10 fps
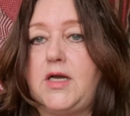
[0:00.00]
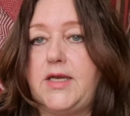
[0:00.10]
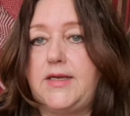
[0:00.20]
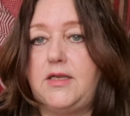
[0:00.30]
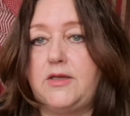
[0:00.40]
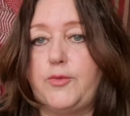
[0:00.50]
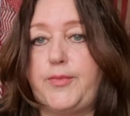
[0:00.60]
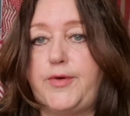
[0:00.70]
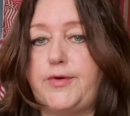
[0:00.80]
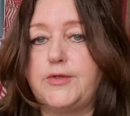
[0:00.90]
I had a little
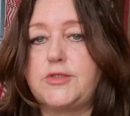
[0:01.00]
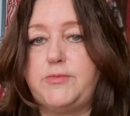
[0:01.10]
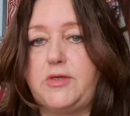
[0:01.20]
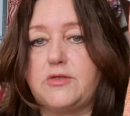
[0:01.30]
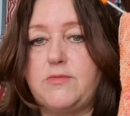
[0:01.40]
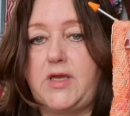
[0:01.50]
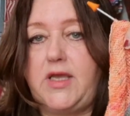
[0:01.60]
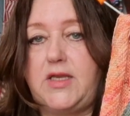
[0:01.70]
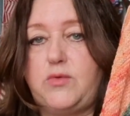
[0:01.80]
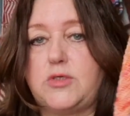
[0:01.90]
pause because my
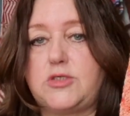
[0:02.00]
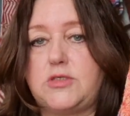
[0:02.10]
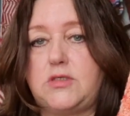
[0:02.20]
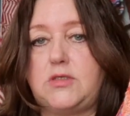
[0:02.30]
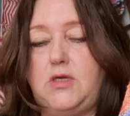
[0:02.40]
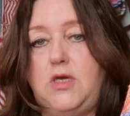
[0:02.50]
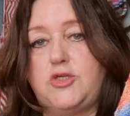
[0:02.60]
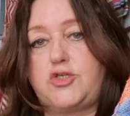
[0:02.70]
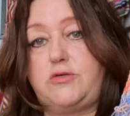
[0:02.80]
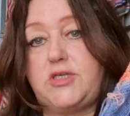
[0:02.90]
cat was
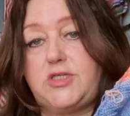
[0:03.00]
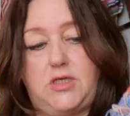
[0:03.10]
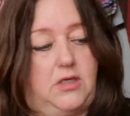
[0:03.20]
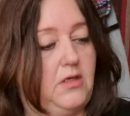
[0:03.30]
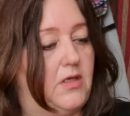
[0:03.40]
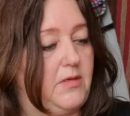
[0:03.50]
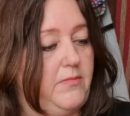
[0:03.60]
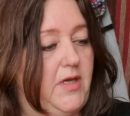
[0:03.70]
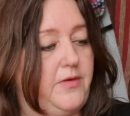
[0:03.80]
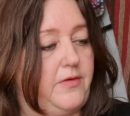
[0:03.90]
scratching at my